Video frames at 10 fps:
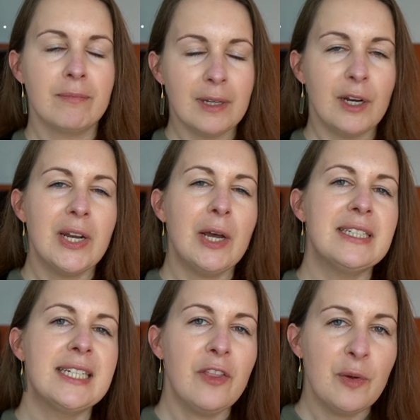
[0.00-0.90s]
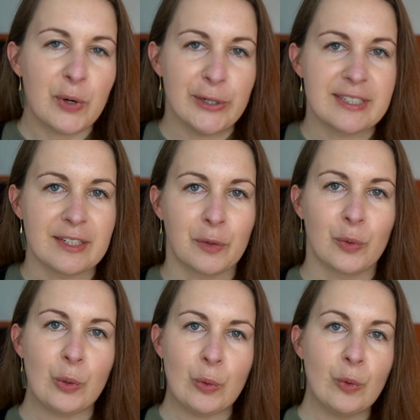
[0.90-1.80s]
now it's the other person
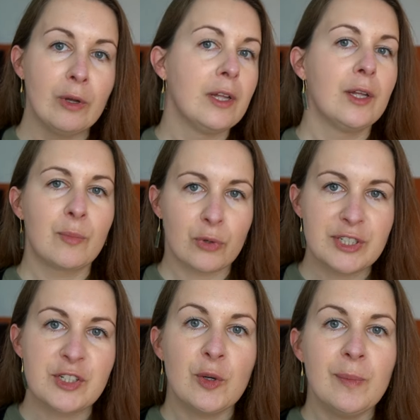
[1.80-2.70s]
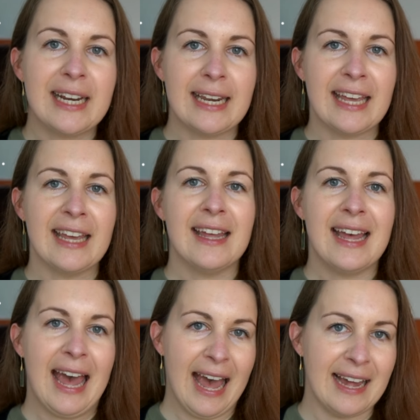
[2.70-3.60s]
who presumingly
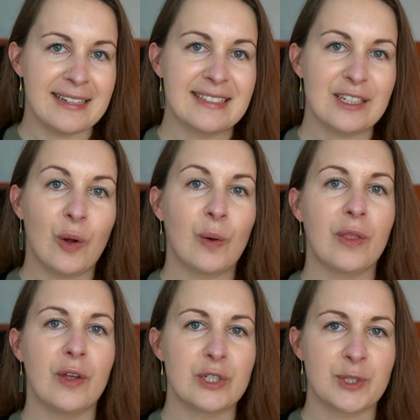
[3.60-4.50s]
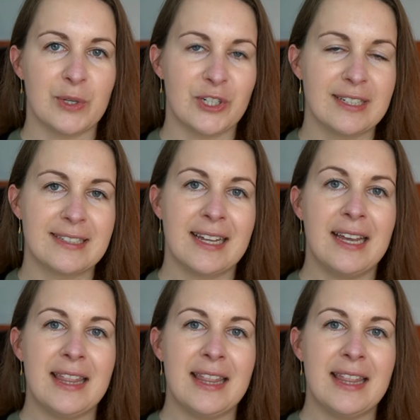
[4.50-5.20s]
has all those wishes.